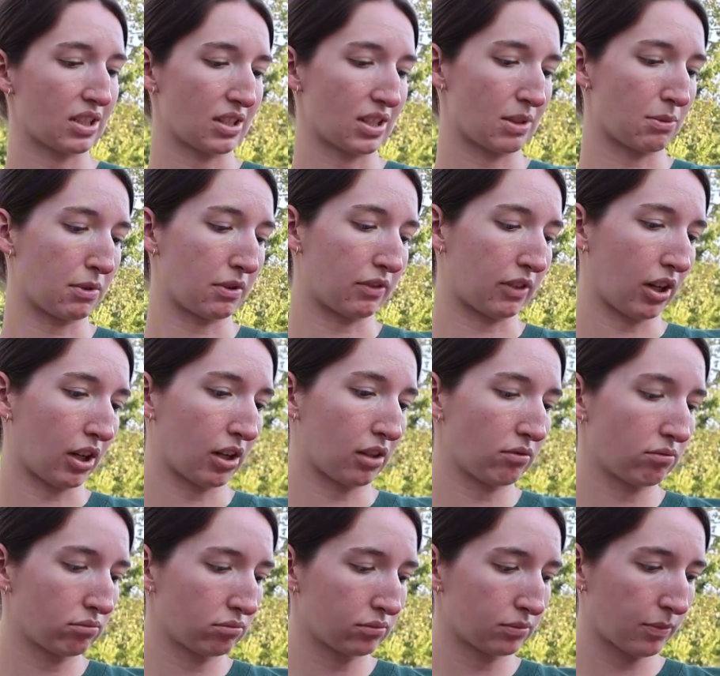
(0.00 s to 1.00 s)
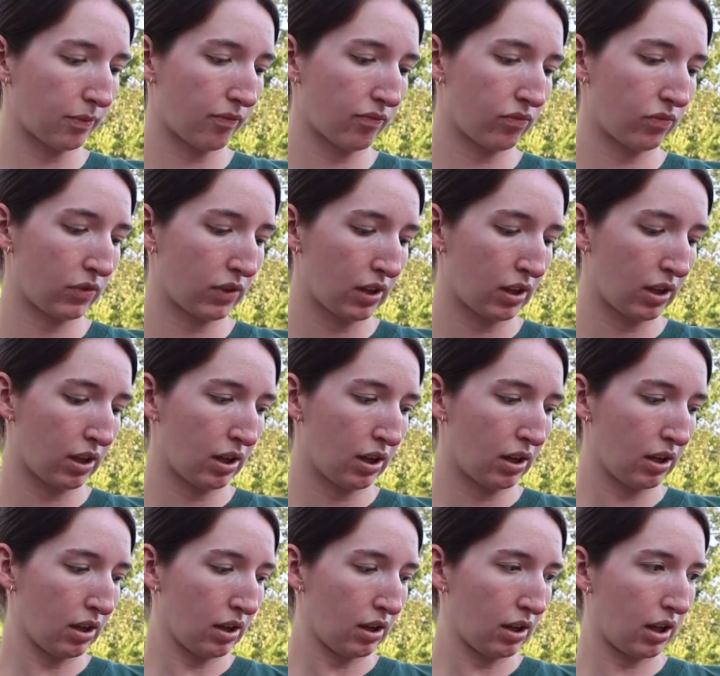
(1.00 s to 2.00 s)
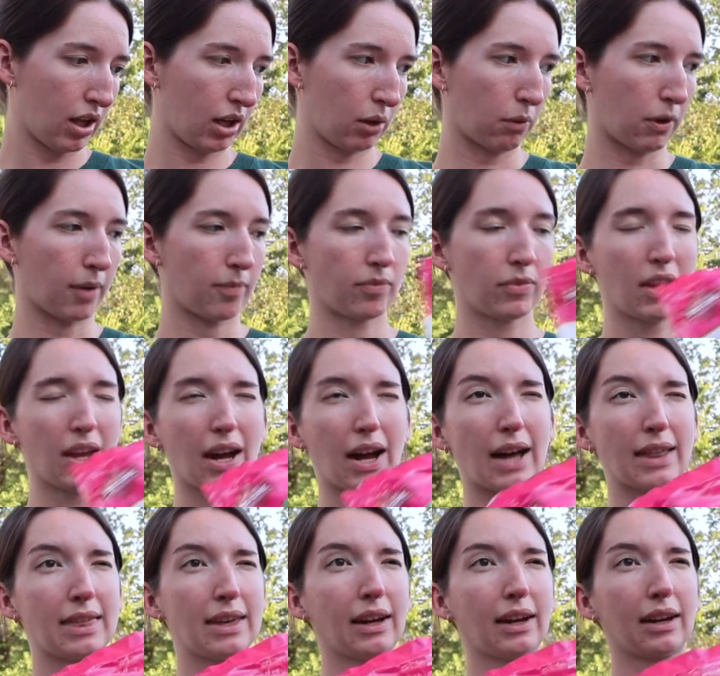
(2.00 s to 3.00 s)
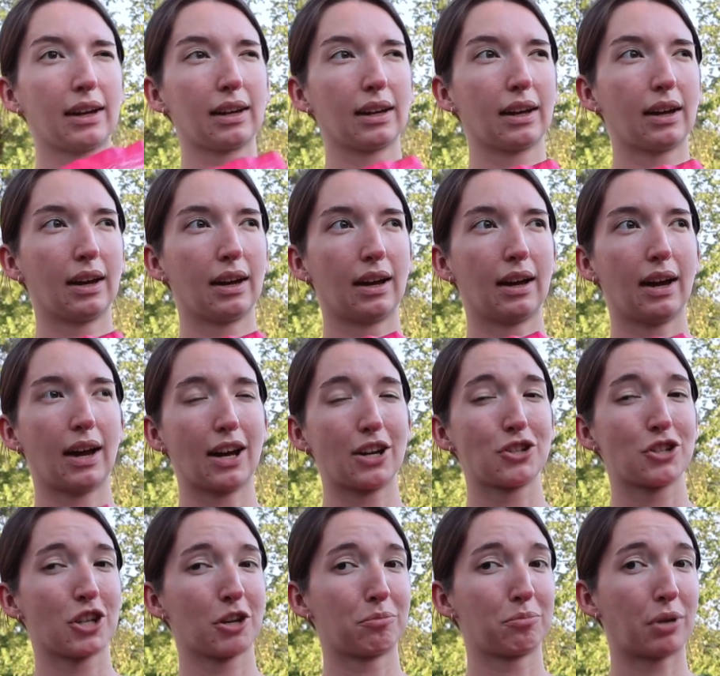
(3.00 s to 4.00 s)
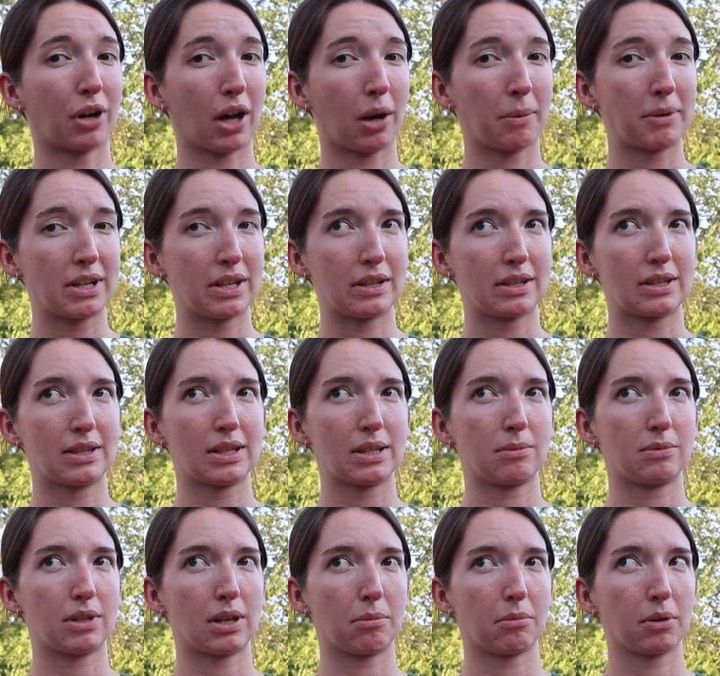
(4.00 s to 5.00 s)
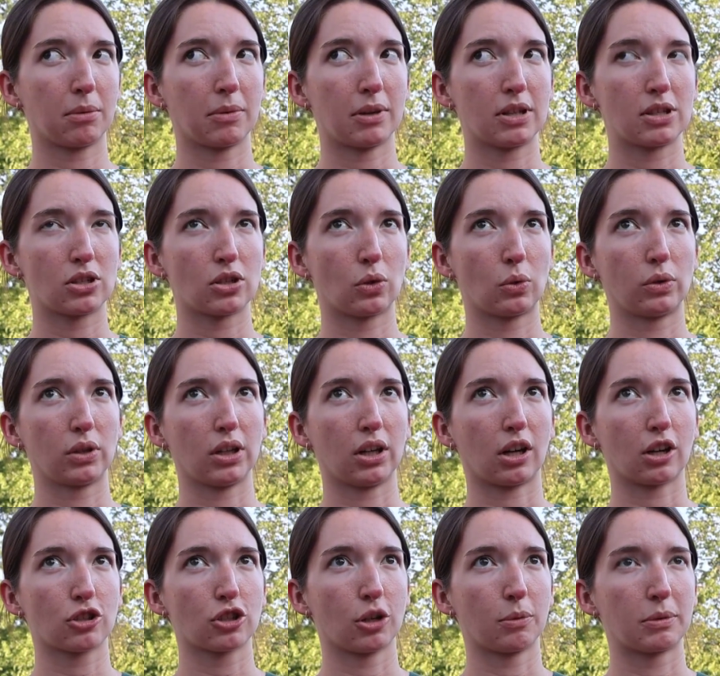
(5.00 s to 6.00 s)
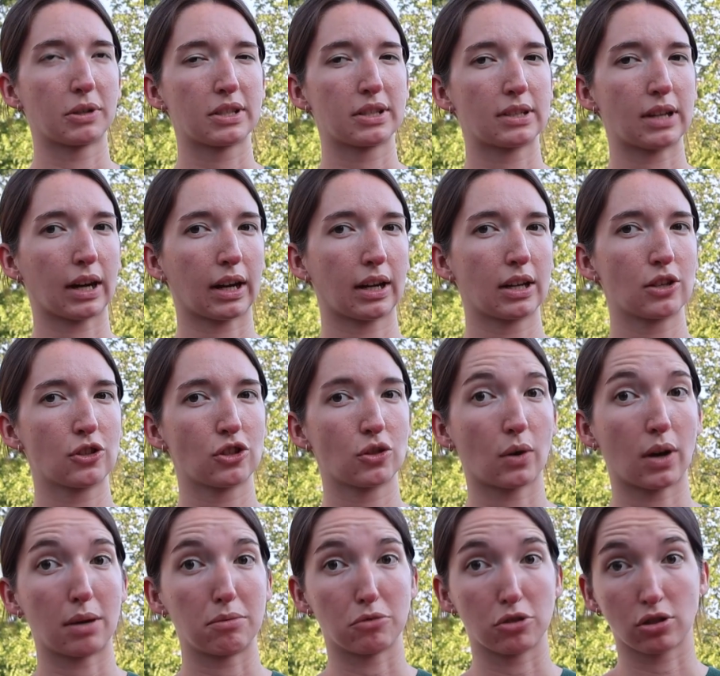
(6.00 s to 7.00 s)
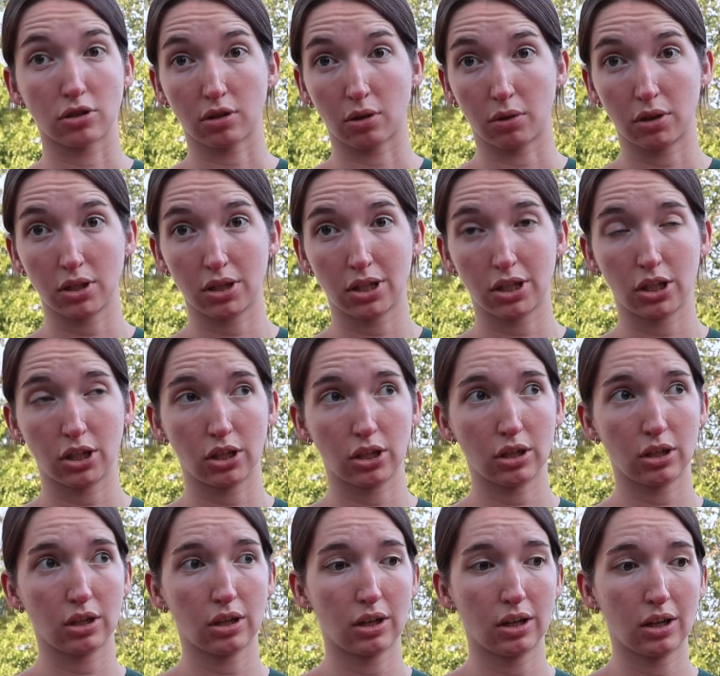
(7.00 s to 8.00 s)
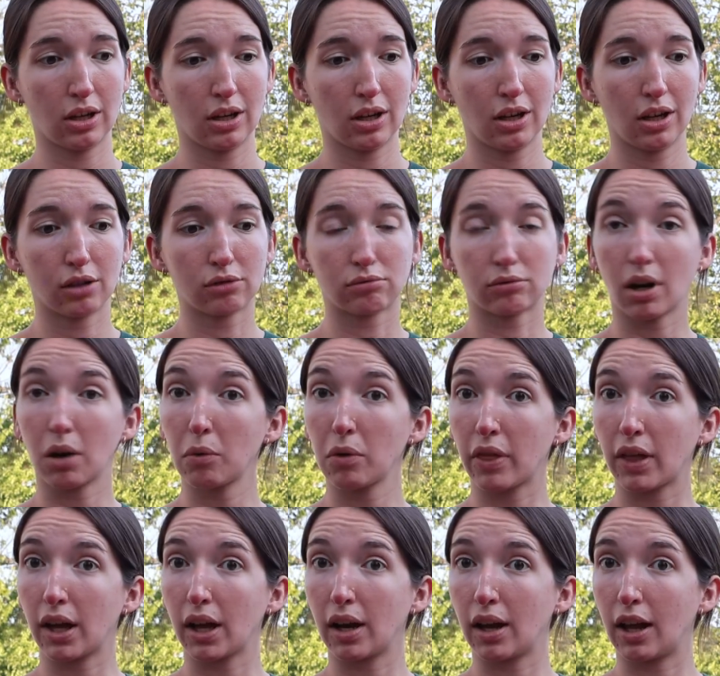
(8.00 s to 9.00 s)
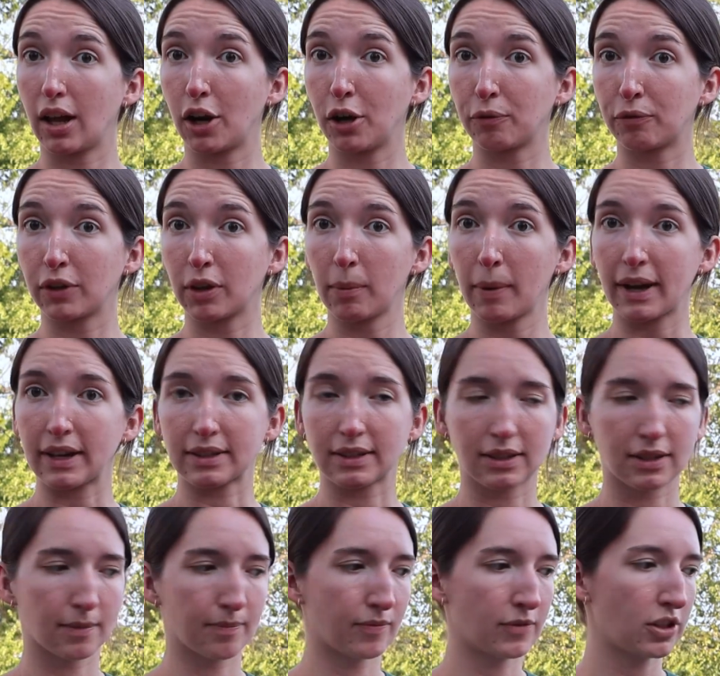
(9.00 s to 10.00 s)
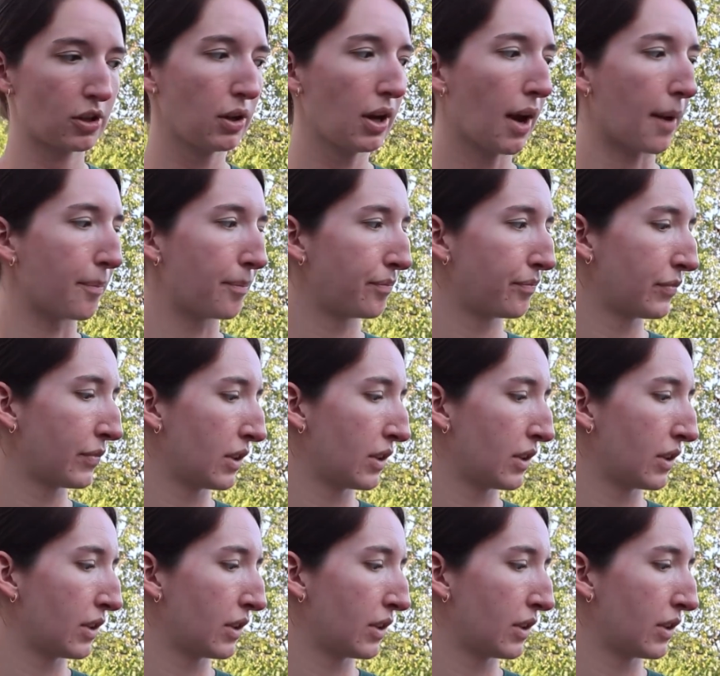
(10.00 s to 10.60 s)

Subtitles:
It's all very good. Anyway, I think I should have probably did this in September, but it's only October 2nd, so I'm just going to run with it and hope for the best. So yeah.